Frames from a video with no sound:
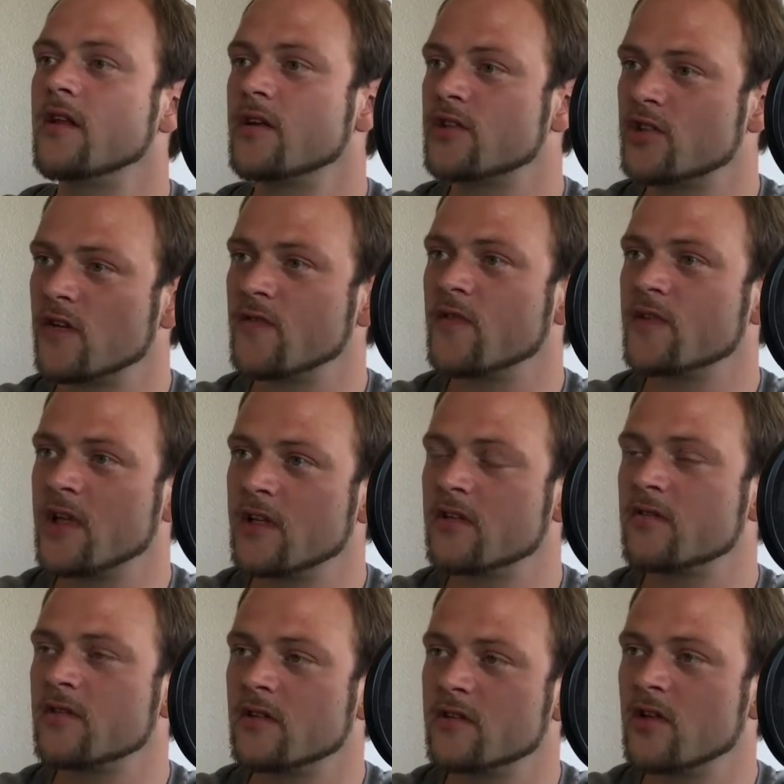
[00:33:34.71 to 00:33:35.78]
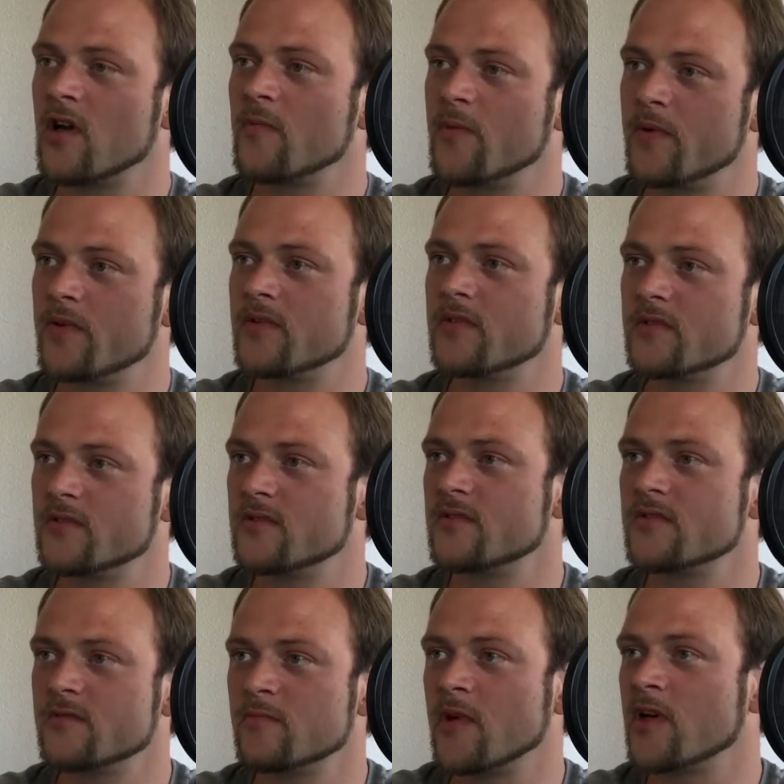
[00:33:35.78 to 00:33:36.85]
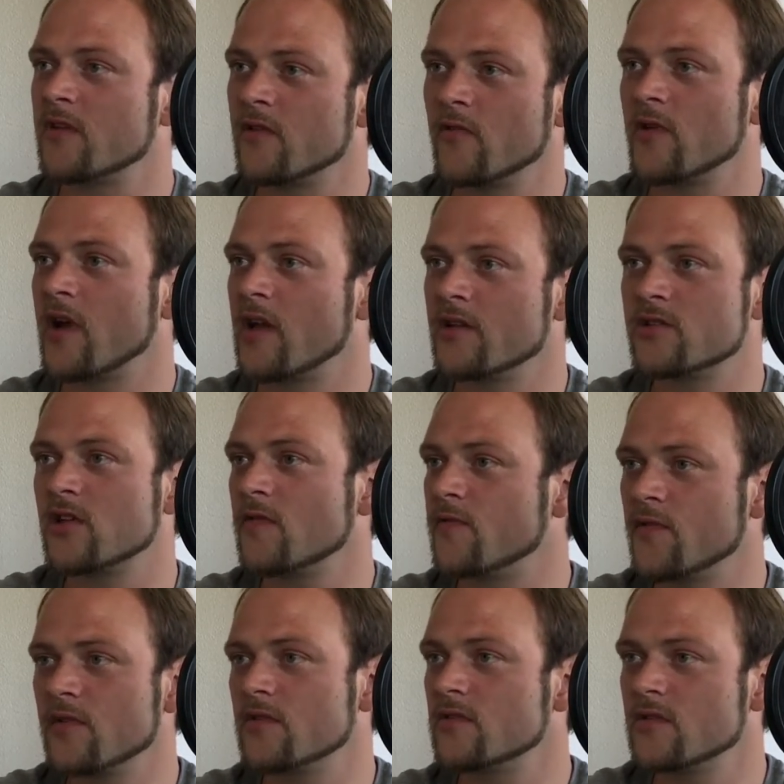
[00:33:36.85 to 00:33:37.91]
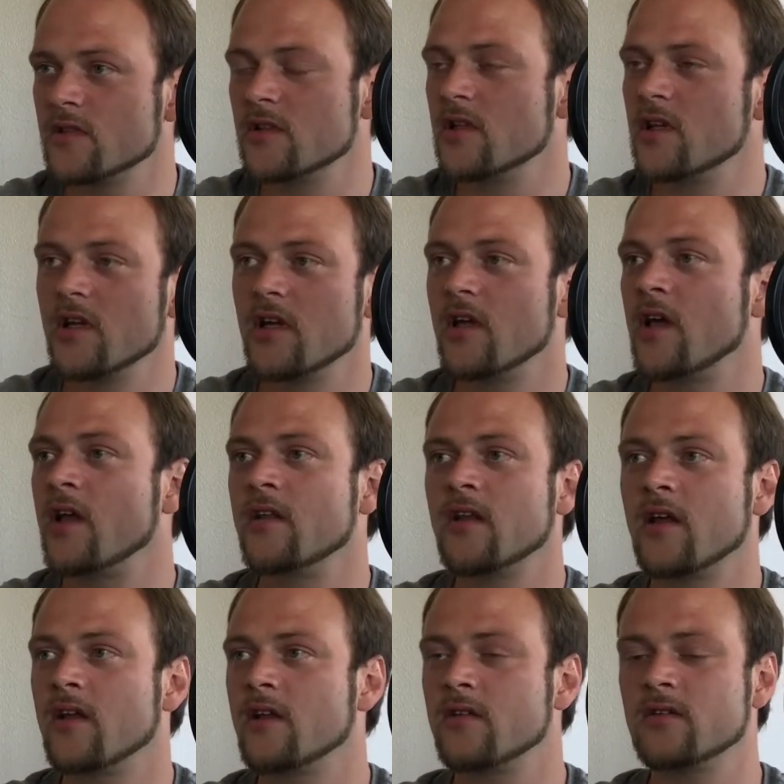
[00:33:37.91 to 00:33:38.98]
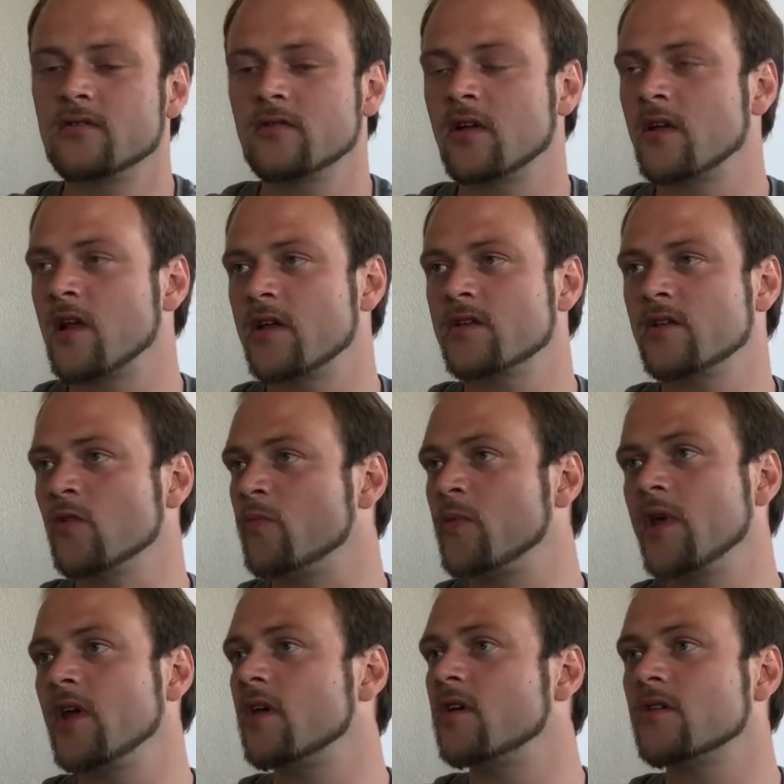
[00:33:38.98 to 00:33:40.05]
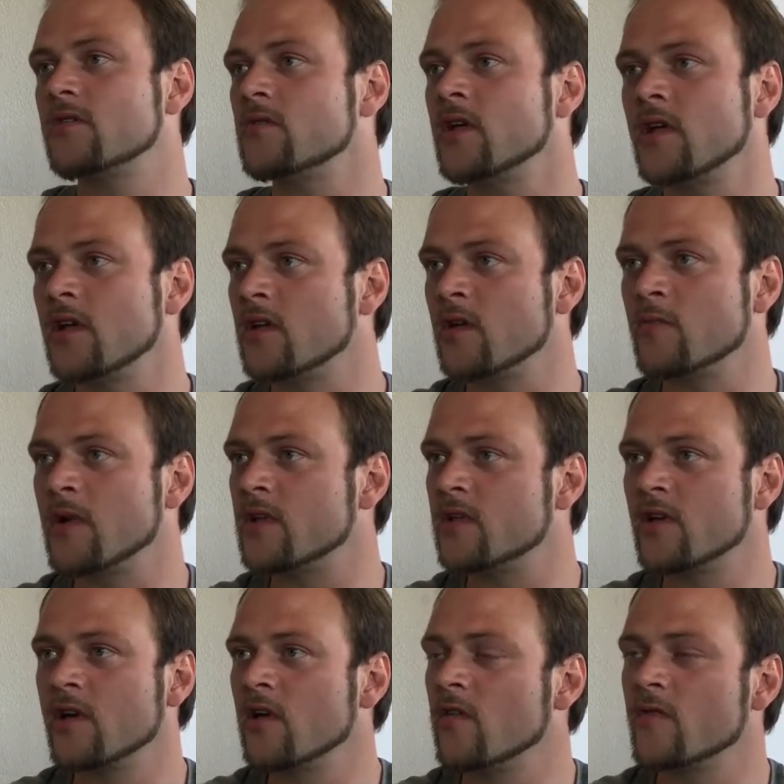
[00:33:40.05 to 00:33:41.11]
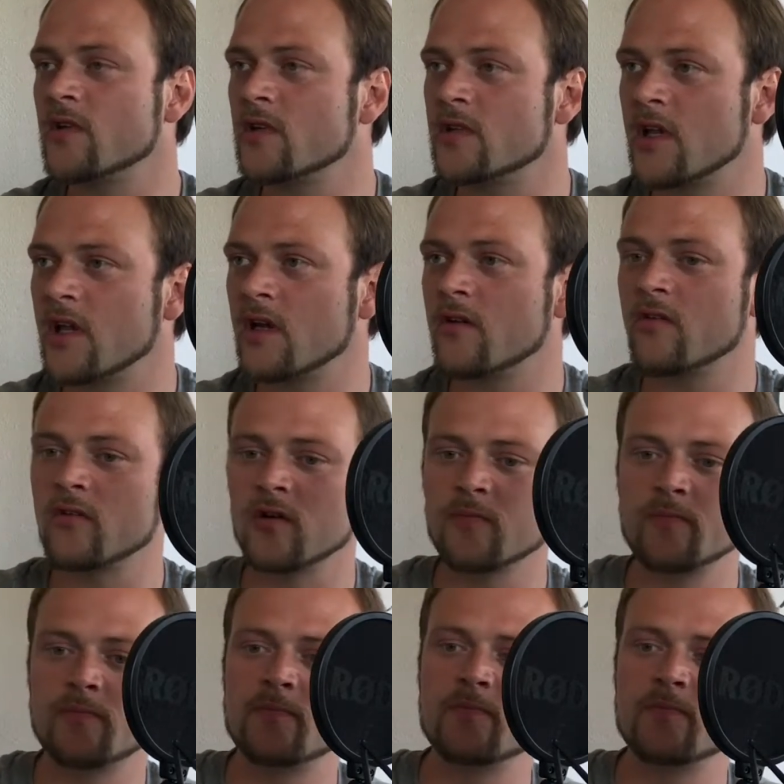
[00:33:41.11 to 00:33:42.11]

They shuffle that to the top by a overhand shuffle, mm-hmm. and then a nice little peek either by turning over the deck or